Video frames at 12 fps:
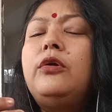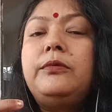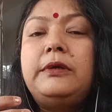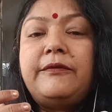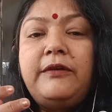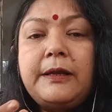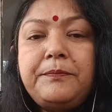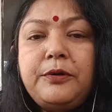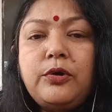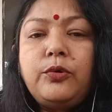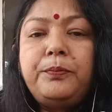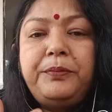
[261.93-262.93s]
develop
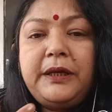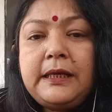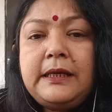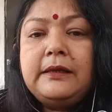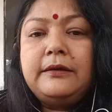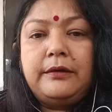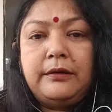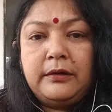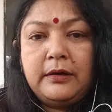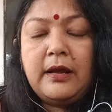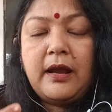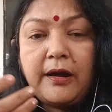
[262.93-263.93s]
your opinion
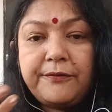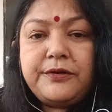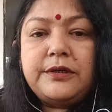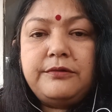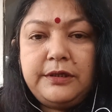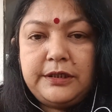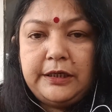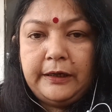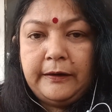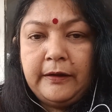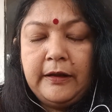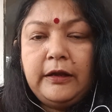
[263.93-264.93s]
after
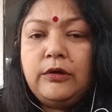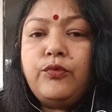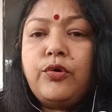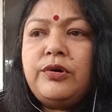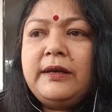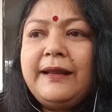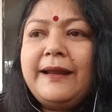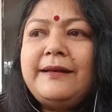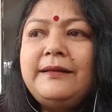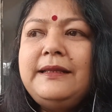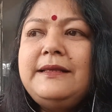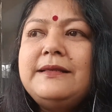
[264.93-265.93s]
reading. You won't
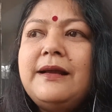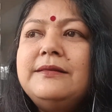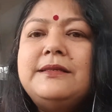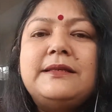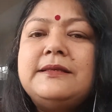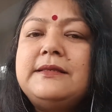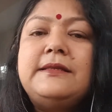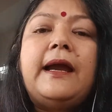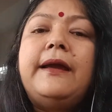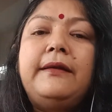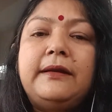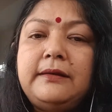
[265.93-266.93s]
get these answers
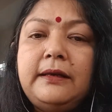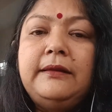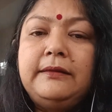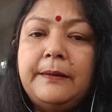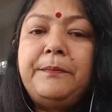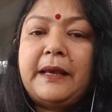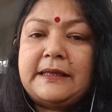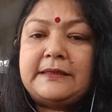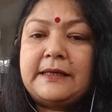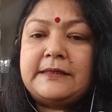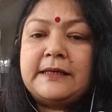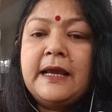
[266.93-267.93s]
directly in the
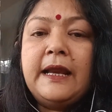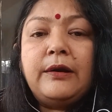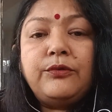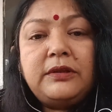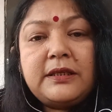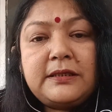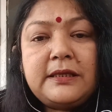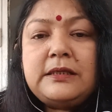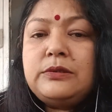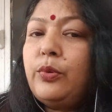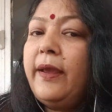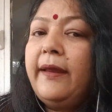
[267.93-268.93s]
passage. Now this
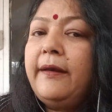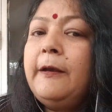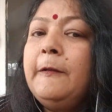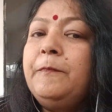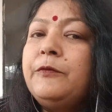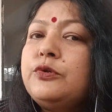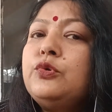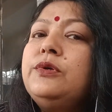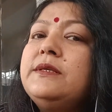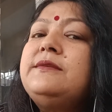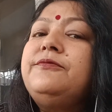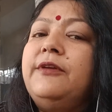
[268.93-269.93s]
is where
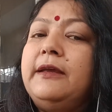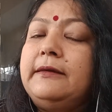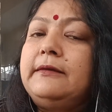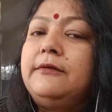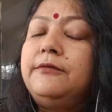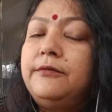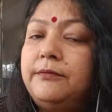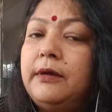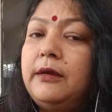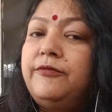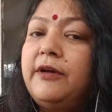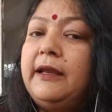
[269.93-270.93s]
students find
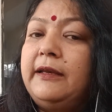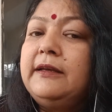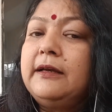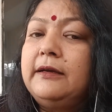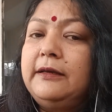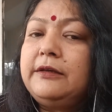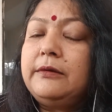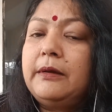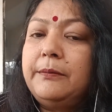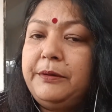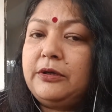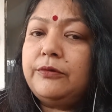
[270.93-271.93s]

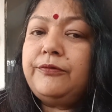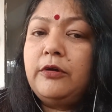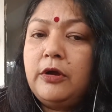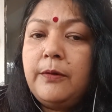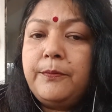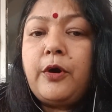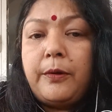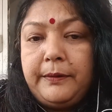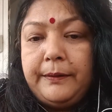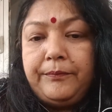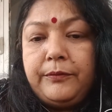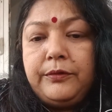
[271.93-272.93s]
a bit of
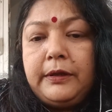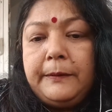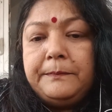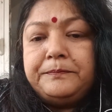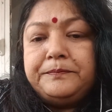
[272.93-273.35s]
problem. Okay,